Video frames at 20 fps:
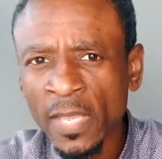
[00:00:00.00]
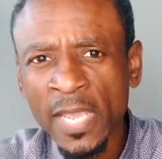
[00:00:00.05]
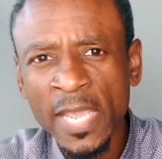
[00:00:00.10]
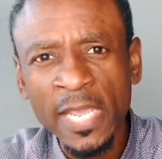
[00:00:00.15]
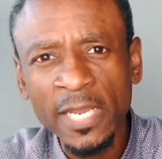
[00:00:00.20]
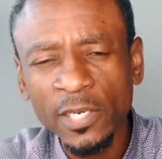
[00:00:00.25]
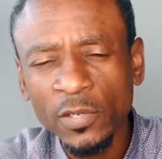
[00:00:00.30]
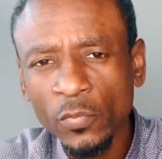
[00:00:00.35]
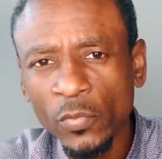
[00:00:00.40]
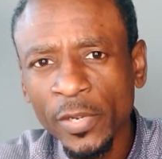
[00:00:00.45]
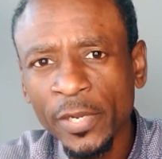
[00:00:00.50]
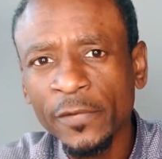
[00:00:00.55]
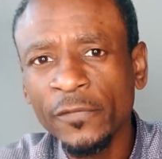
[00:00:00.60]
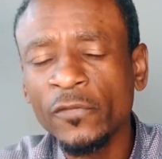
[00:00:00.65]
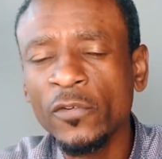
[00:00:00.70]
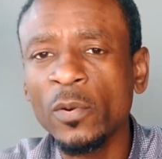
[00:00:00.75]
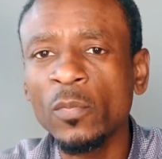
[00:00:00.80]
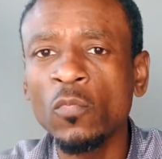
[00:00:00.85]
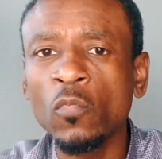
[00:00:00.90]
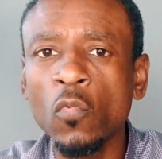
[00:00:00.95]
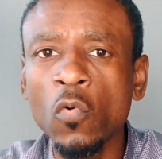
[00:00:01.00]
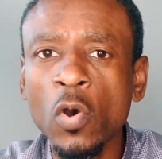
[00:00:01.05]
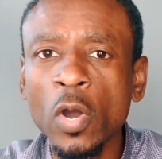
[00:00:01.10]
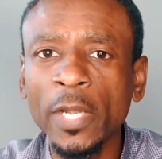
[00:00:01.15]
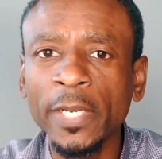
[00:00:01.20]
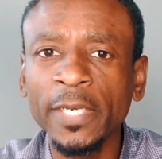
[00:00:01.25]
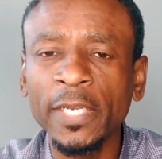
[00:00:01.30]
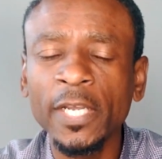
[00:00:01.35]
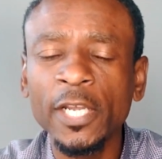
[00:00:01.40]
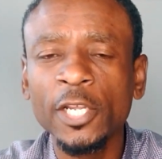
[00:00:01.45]
anywhere from
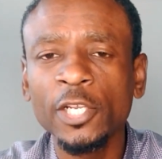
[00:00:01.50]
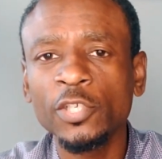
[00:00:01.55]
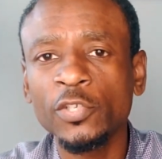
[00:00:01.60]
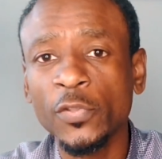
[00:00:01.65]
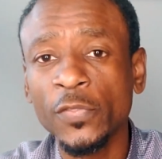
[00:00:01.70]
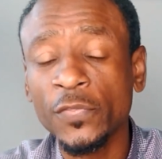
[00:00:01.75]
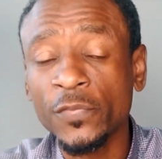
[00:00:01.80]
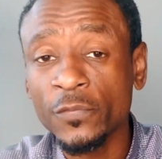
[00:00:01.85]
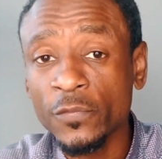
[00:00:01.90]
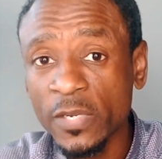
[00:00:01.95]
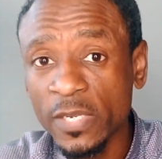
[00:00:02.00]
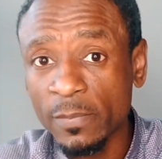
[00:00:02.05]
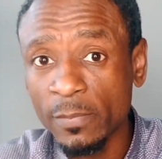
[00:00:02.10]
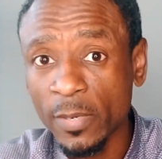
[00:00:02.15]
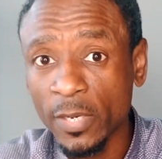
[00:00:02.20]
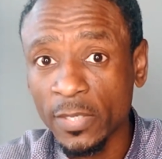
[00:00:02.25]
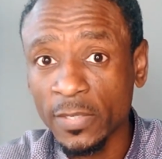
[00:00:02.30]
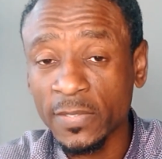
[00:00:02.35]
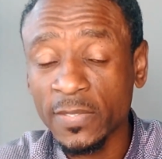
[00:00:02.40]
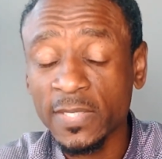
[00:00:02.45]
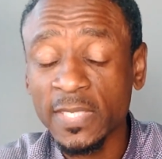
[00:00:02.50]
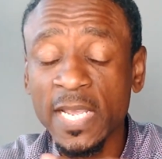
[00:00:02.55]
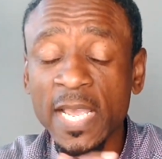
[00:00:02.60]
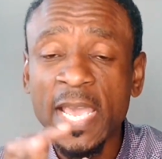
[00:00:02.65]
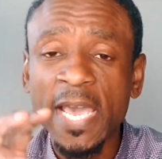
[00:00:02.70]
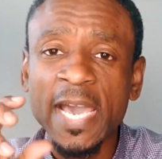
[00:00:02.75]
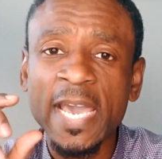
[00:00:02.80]
1 to 3 months.